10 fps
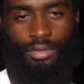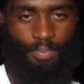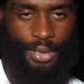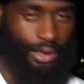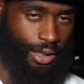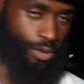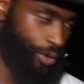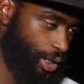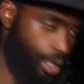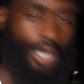PGs,
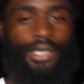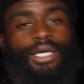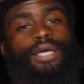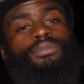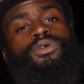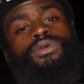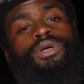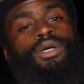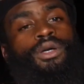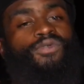we did 100K, bro.
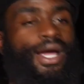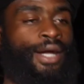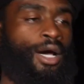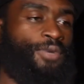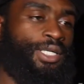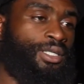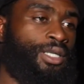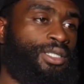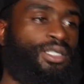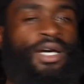Right now, we
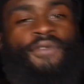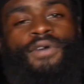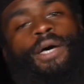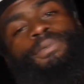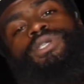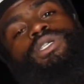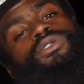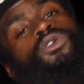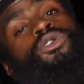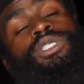discuss this top 5 PGs
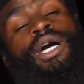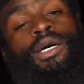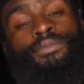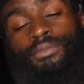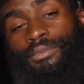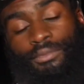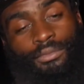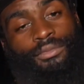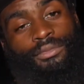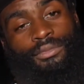of all time.
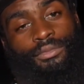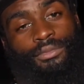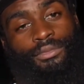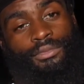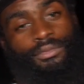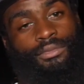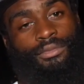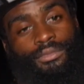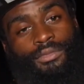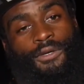You feel
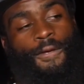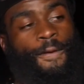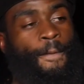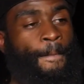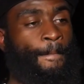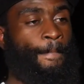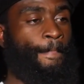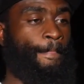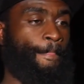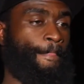like you top 5 PGs
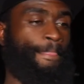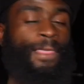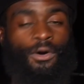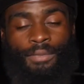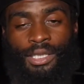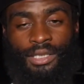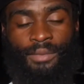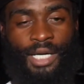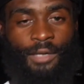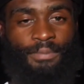of all time? No, because
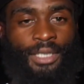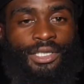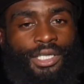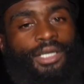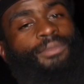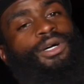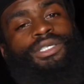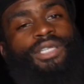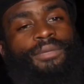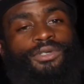I'm not a PG. Come on,
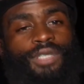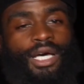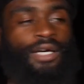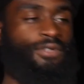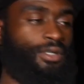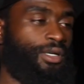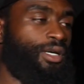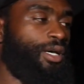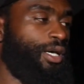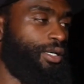stop doing that,
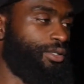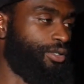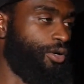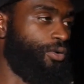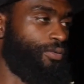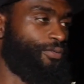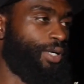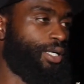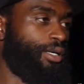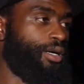Heavy. So,
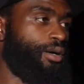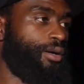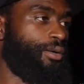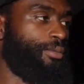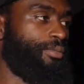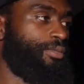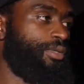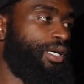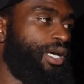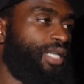fucking,
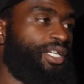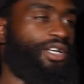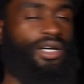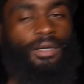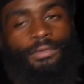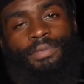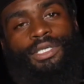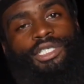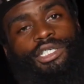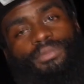yeah, I did a couple
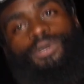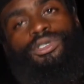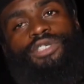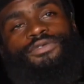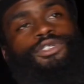PGs, bro, just for